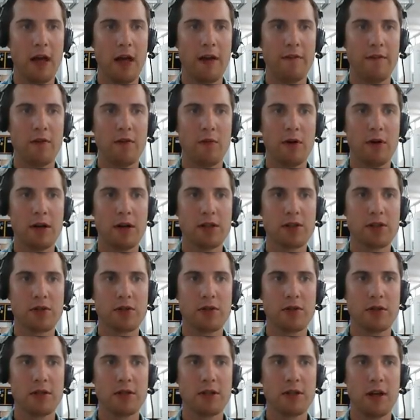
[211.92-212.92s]
If you want
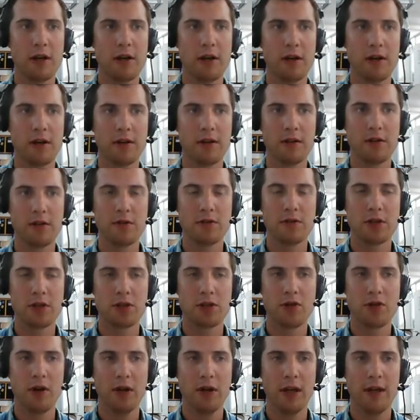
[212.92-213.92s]
to use a
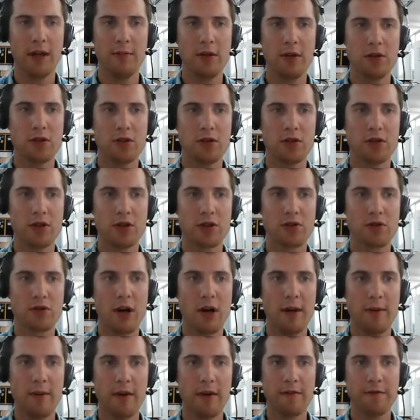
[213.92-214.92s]
strong image,
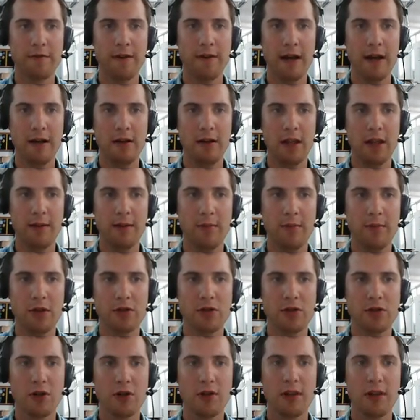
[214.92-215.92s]
describe a final
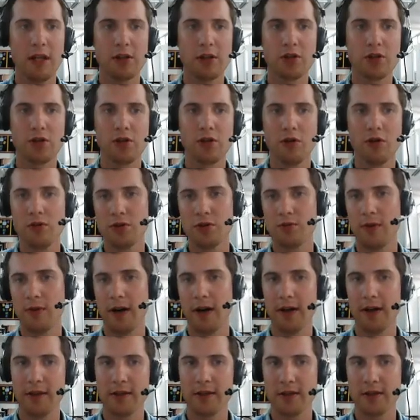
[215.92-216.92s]
image that shows
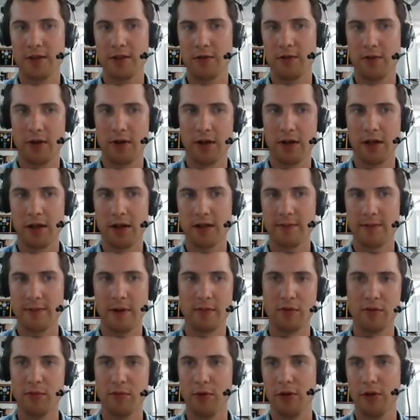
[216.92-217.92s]
why the story is
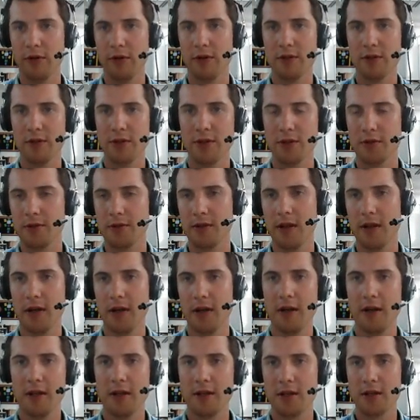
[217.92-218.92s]
memorable. So
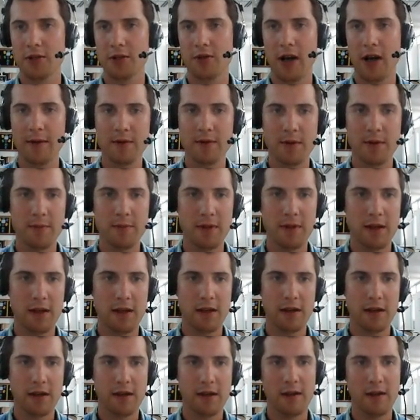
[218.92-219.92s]
describe
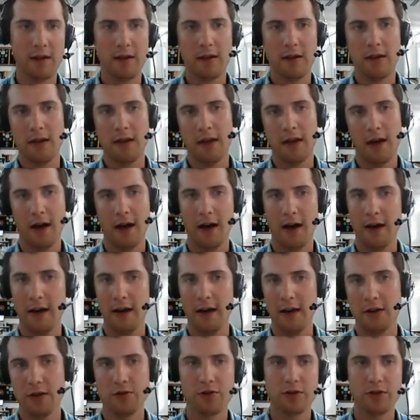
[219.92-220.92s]
something
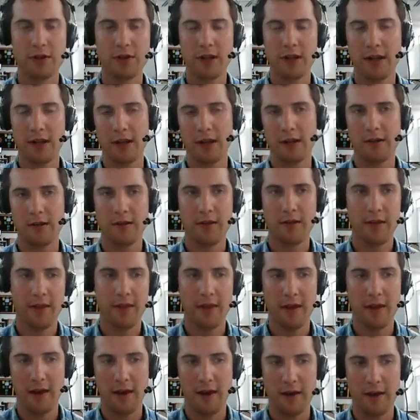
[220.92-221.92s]
interesting
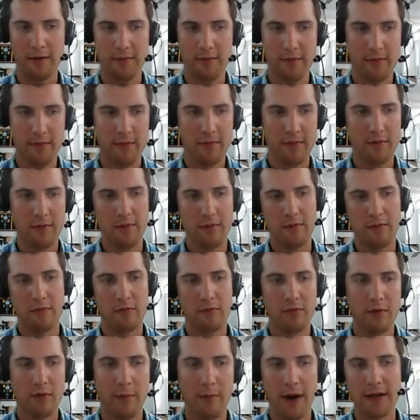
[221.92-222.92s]
that
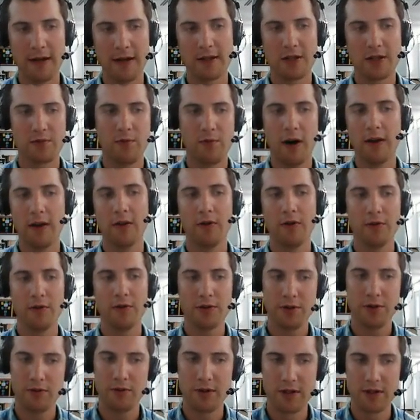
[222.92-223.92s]
reminds us why the whole
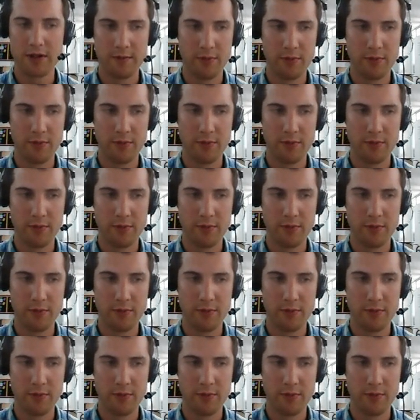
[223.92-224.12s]
story is